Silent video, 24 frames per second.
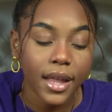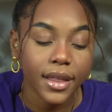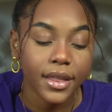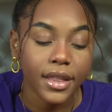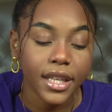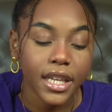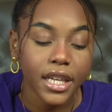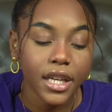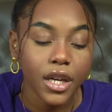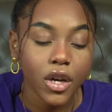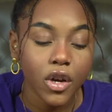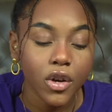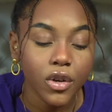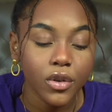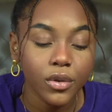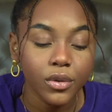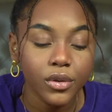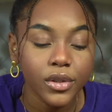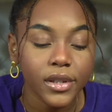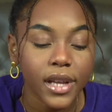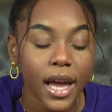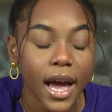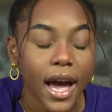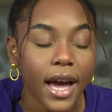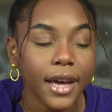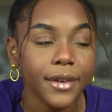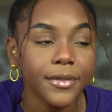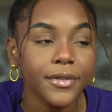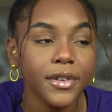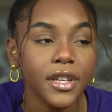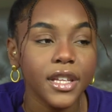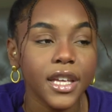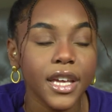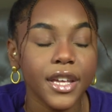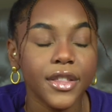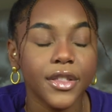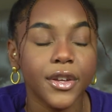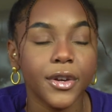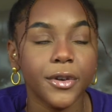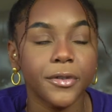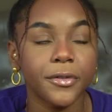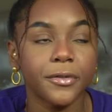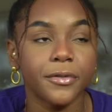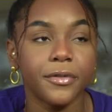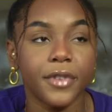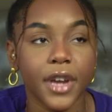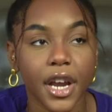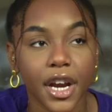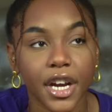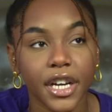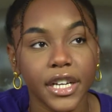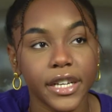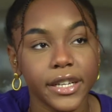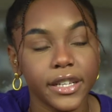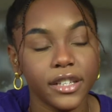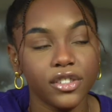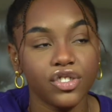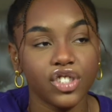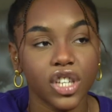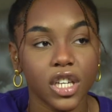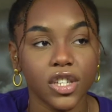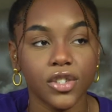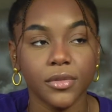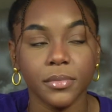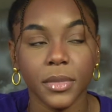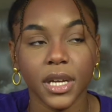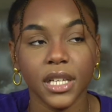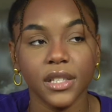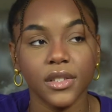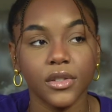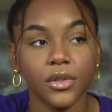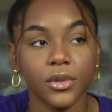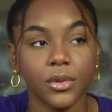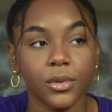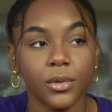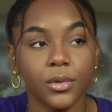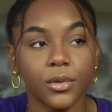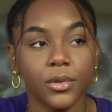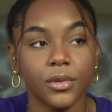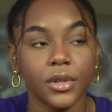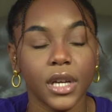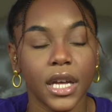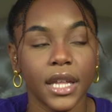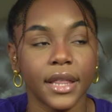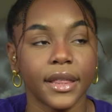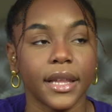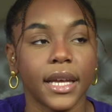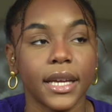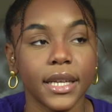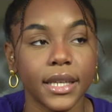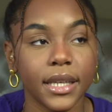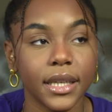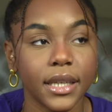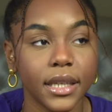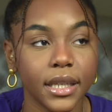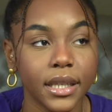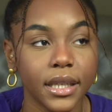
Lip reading: Leos, I feel like they're very judgmental and like